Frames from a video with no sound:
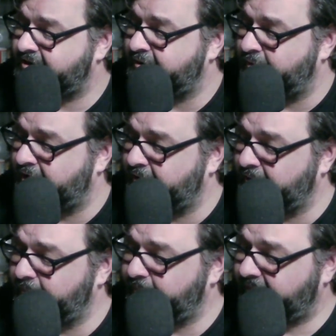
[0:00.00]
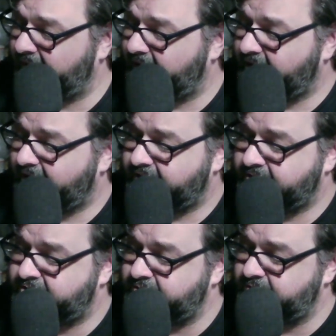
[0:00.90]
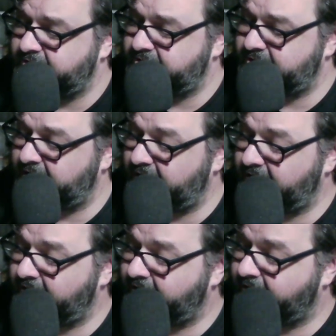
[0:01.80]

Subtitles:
the better. The soothing sound